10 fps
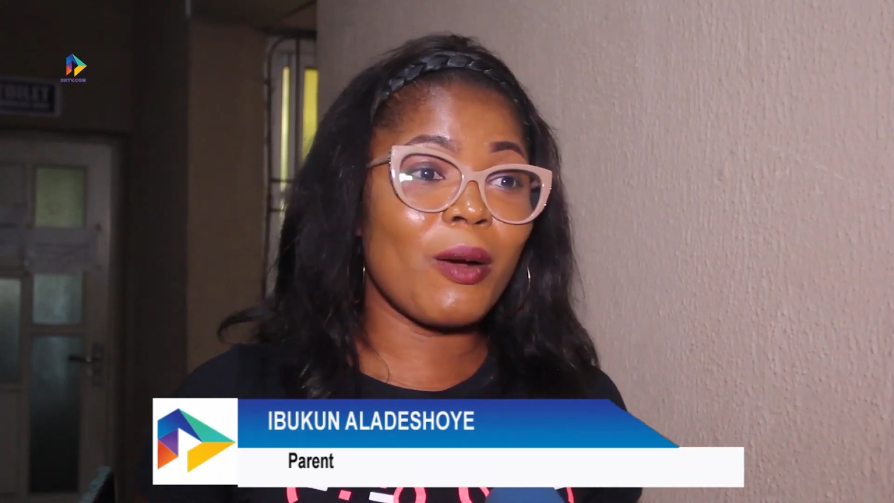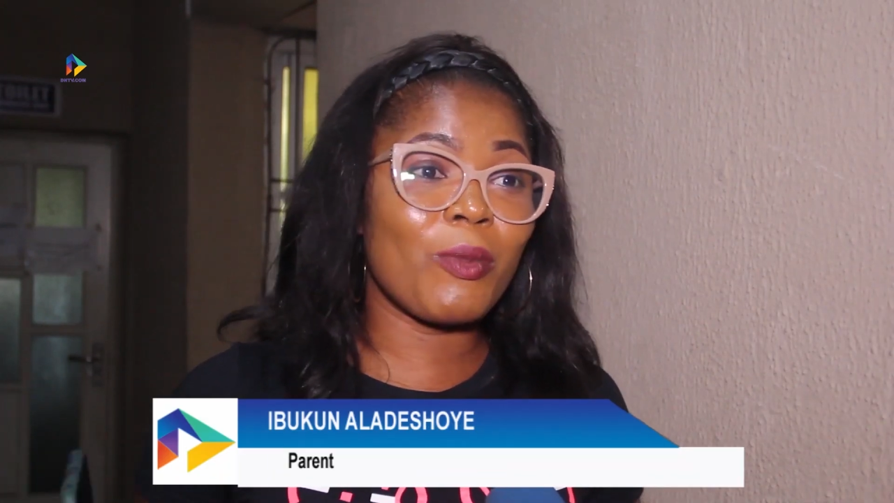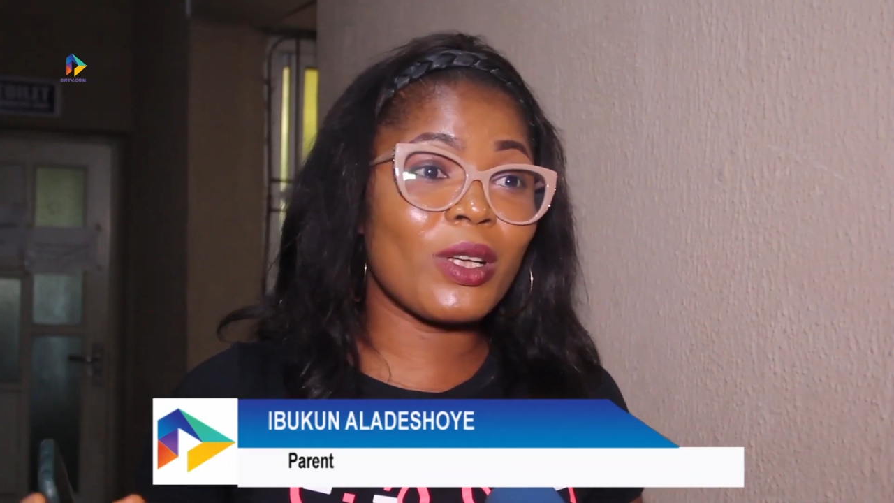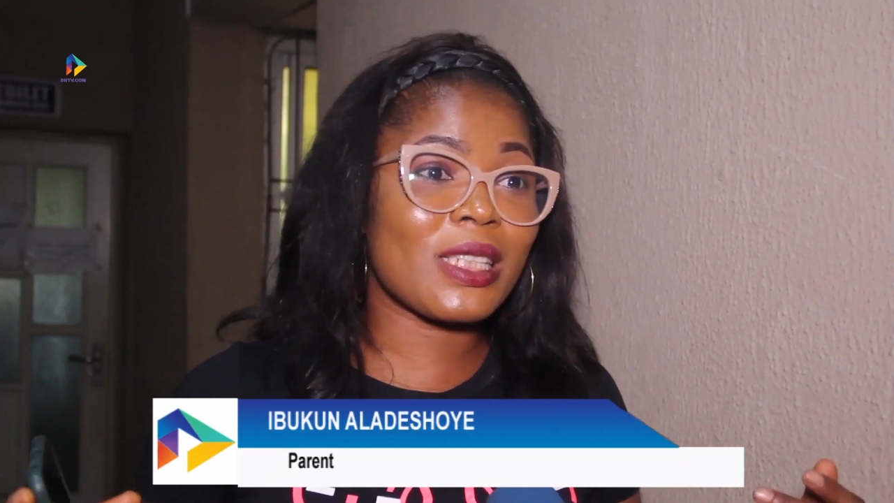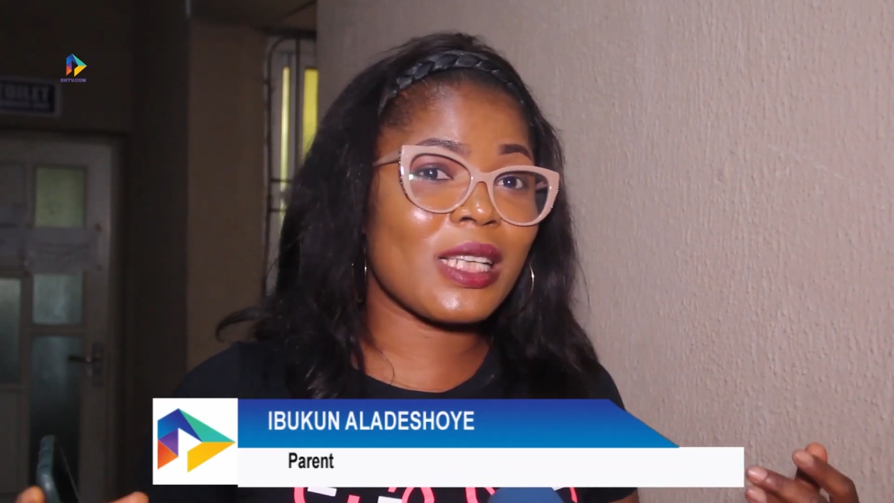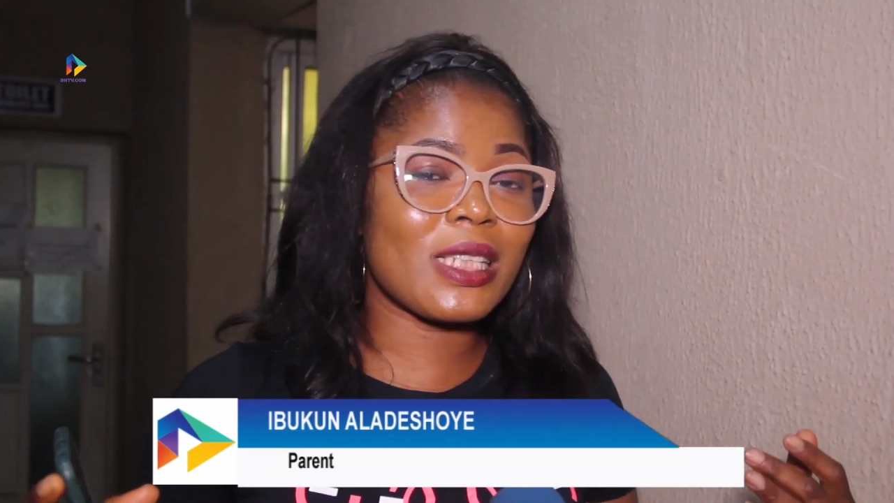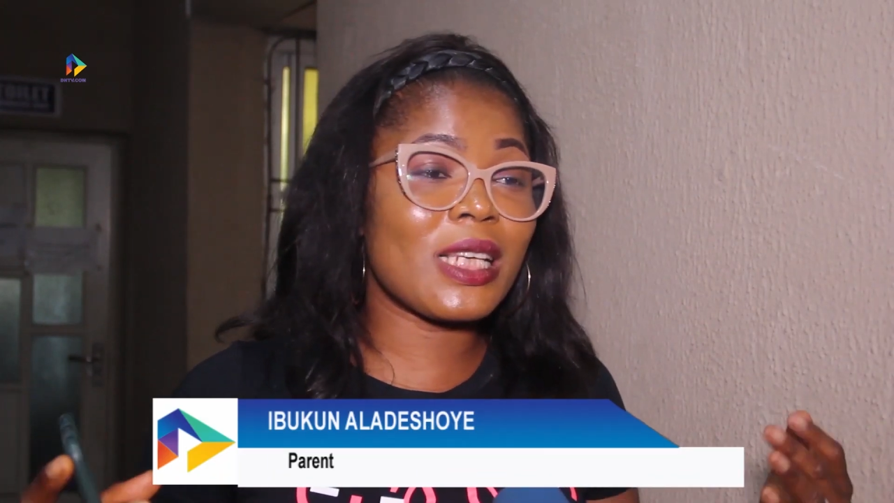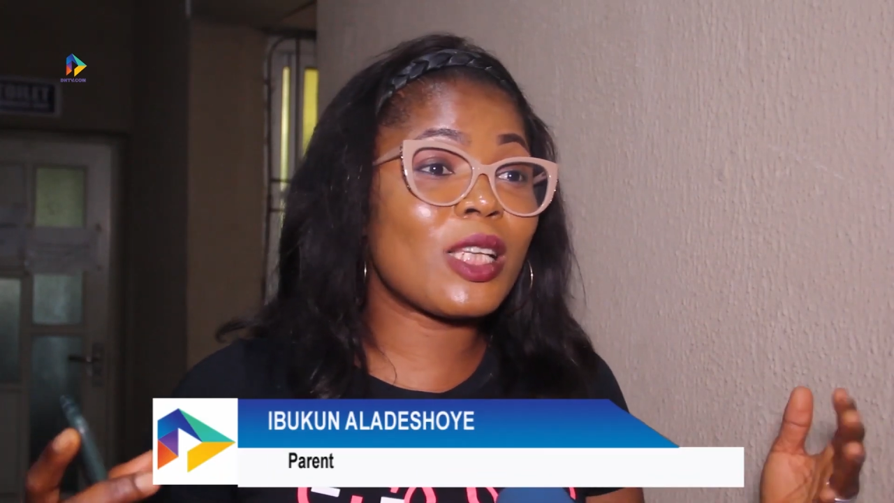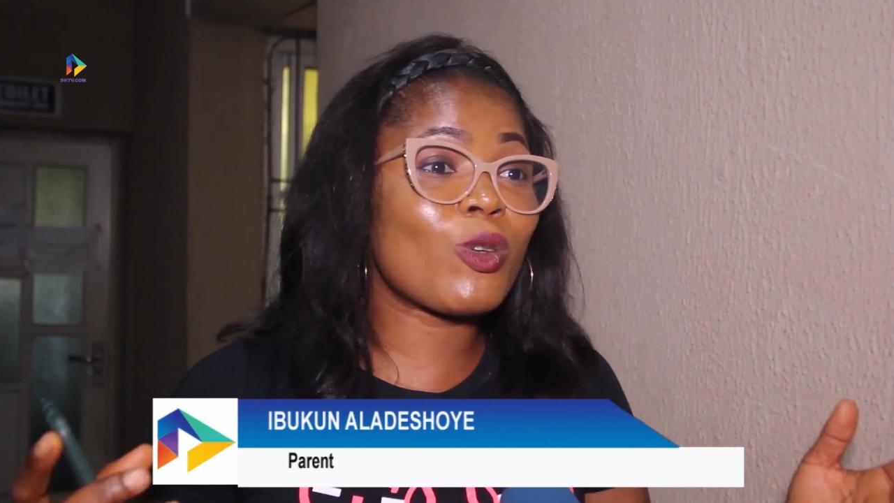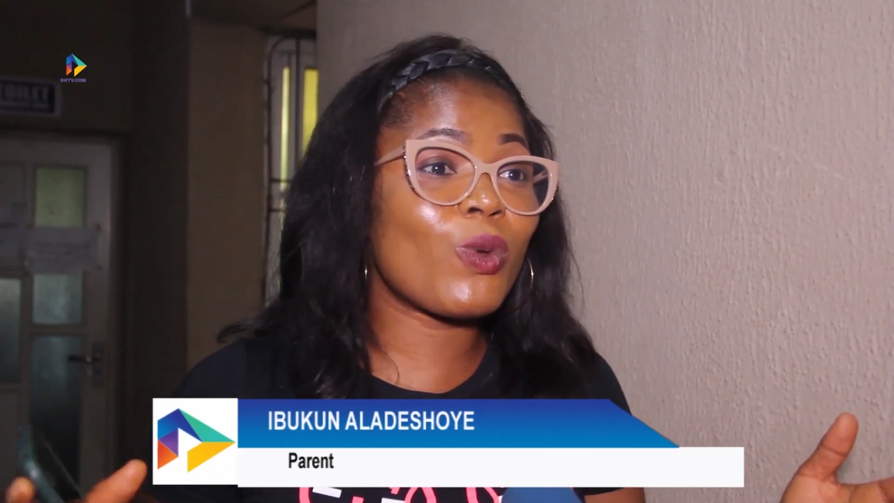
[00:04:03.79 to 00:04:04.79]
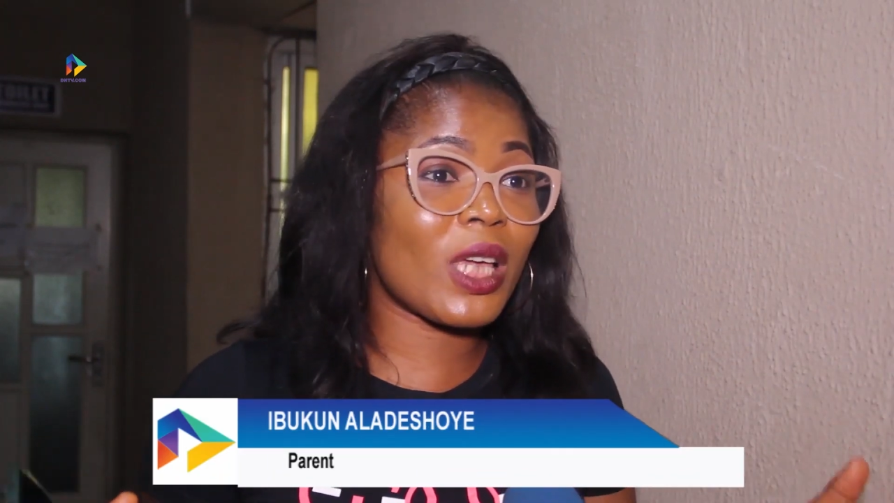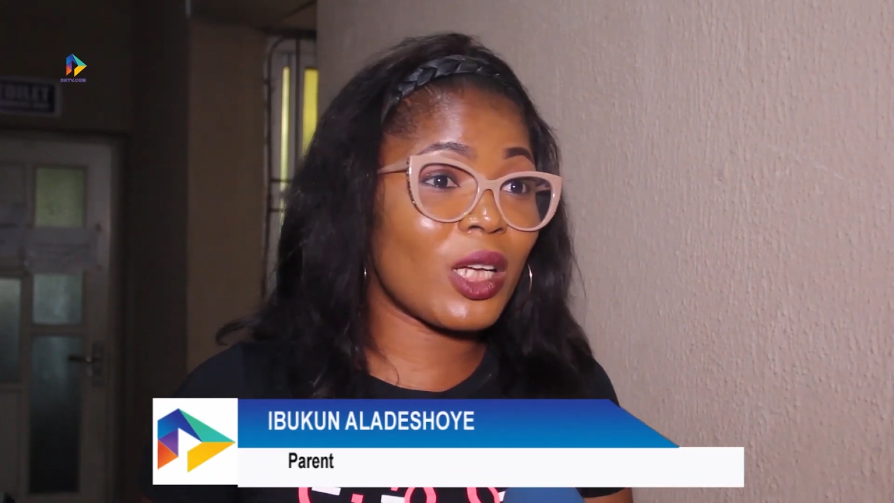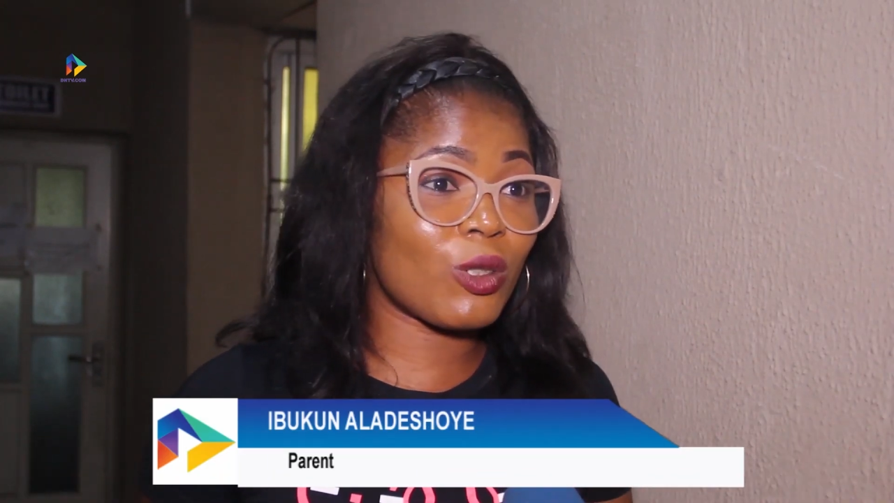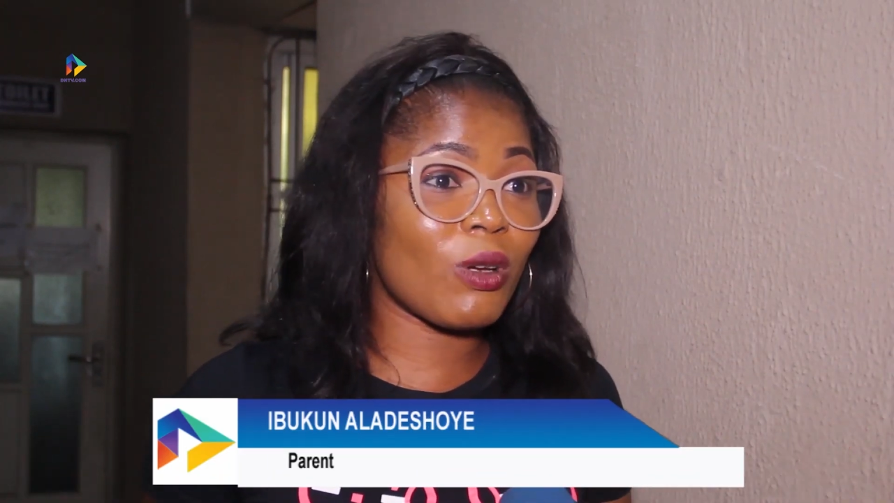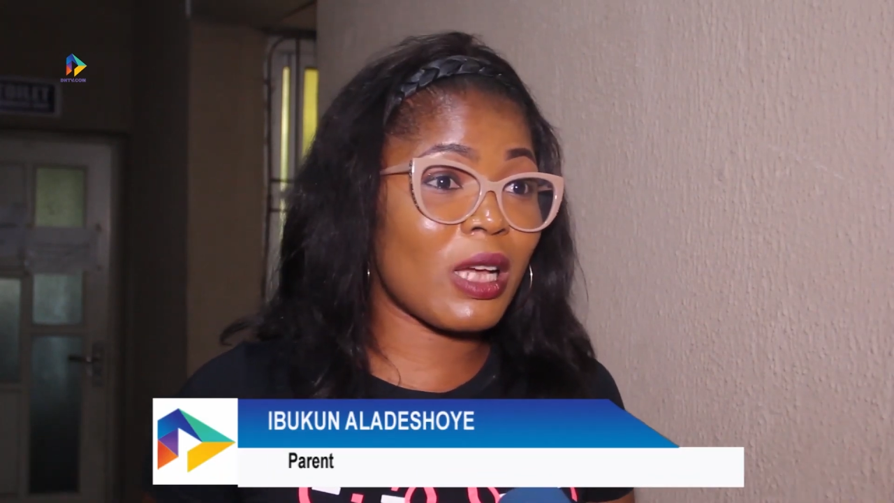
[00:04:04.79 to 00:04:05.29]
But the little we
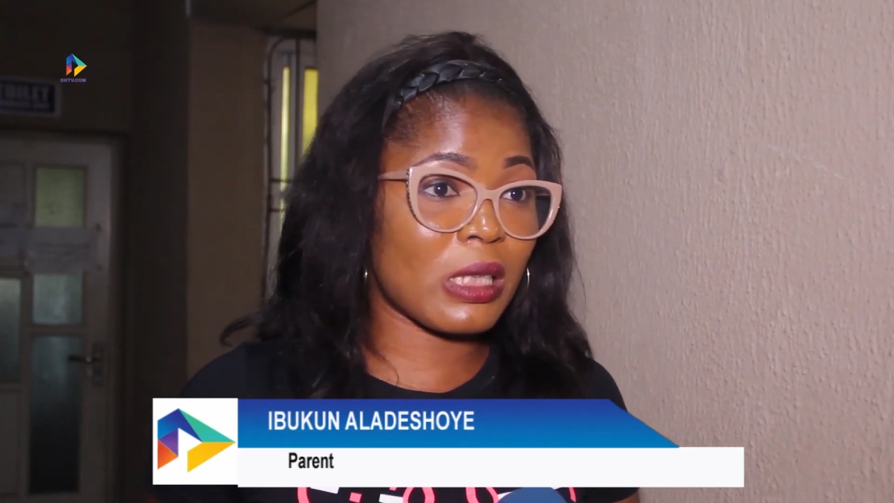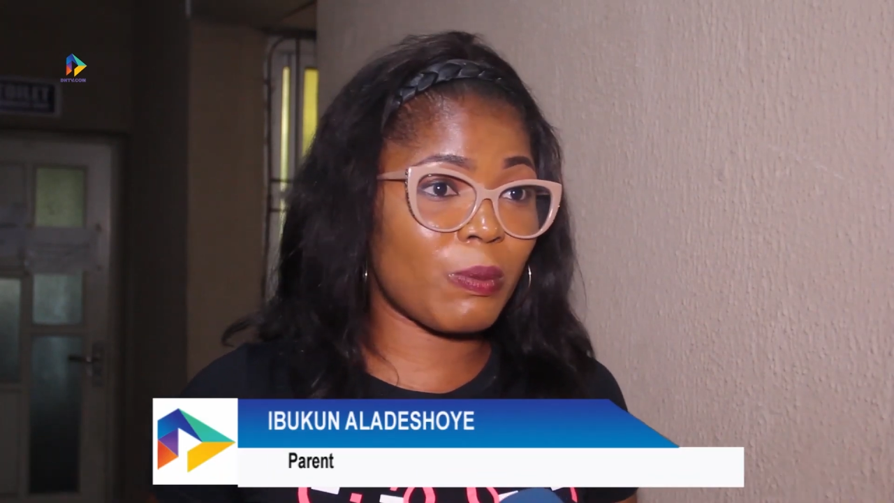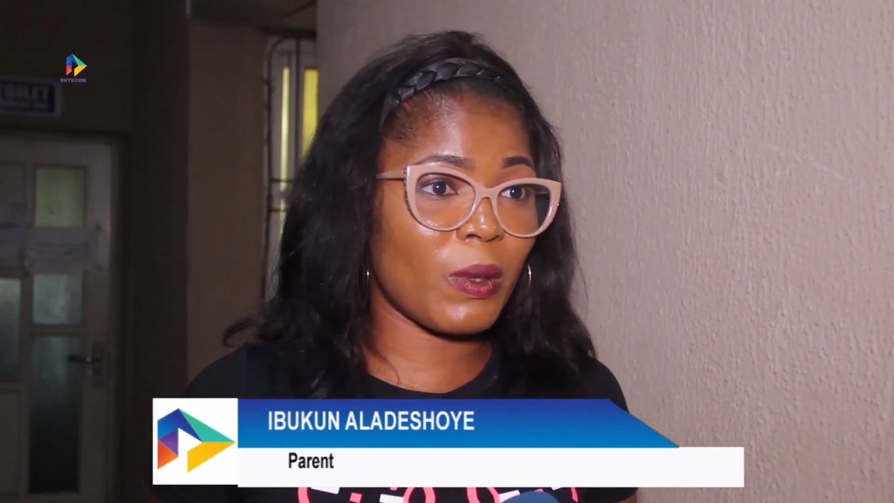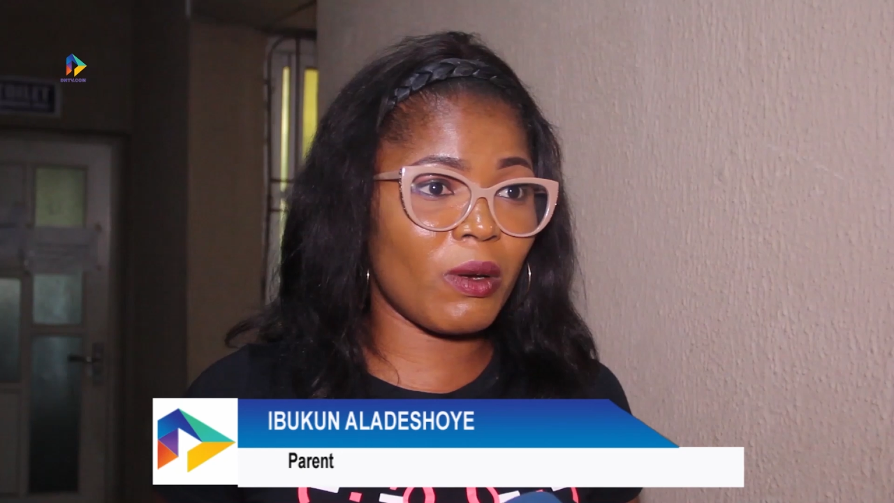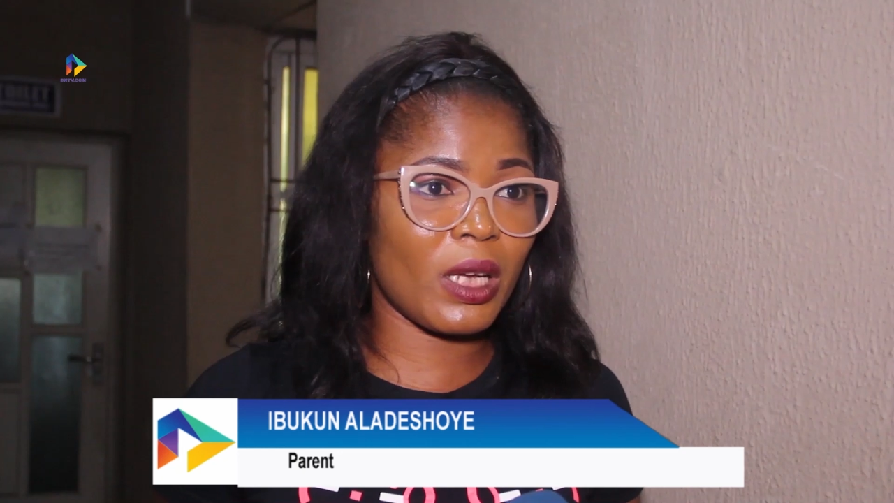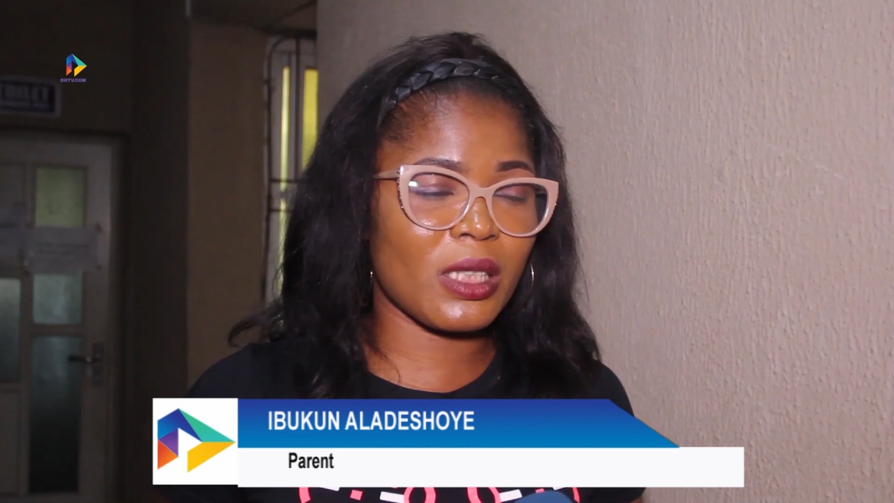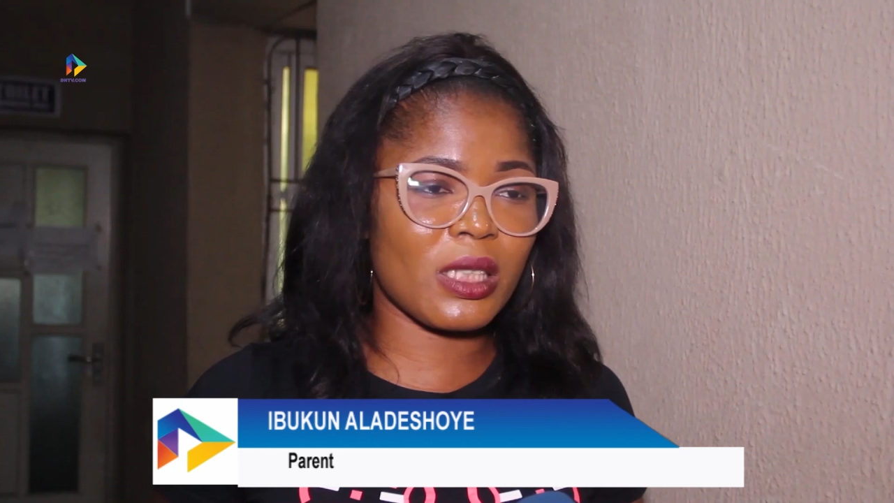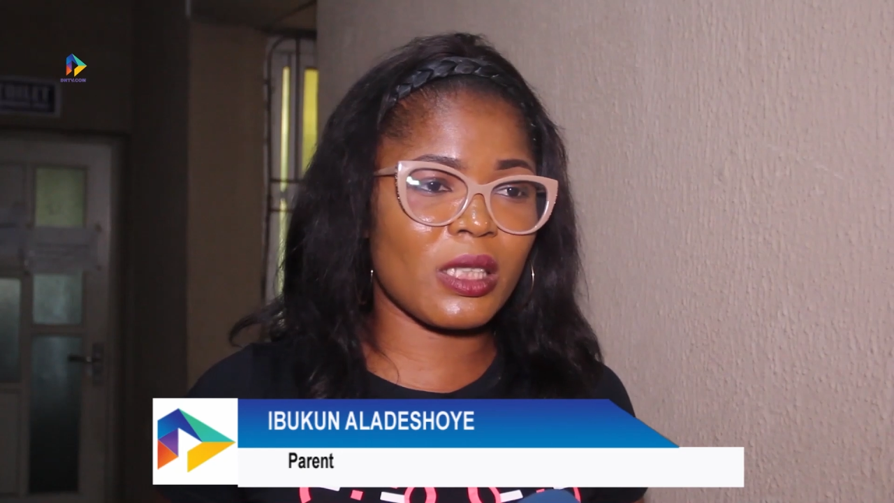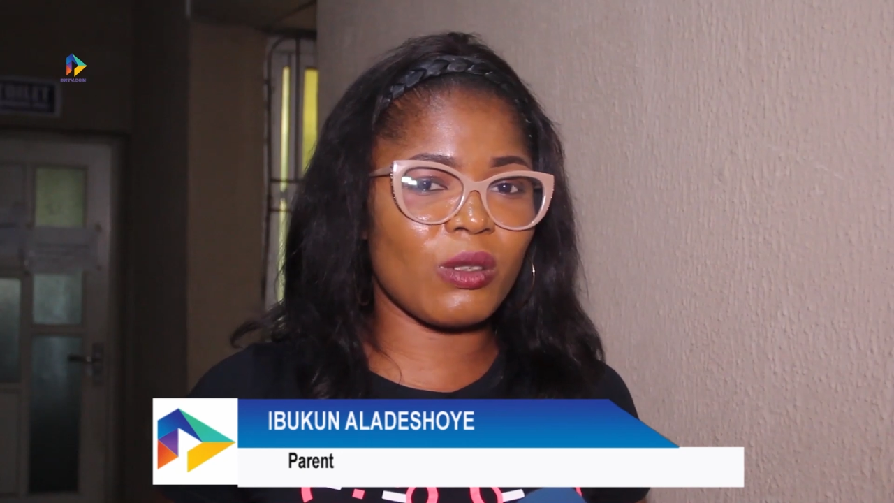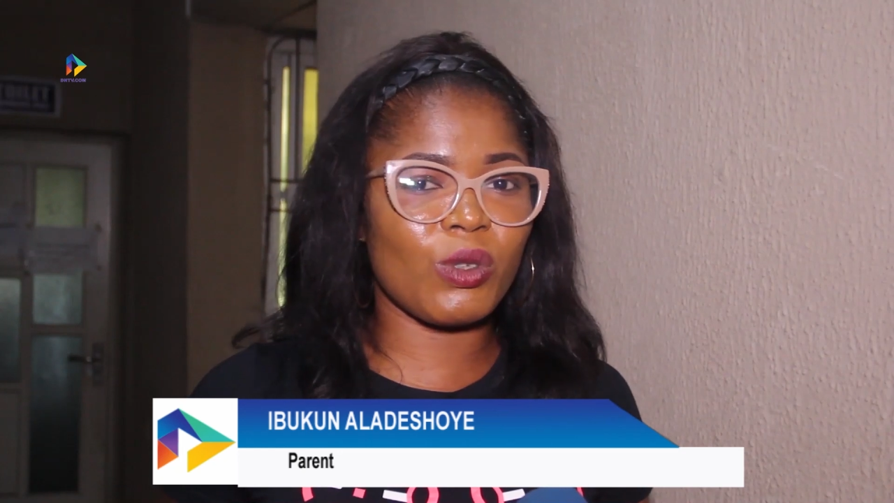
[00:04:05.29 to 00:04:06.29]
can do as parents,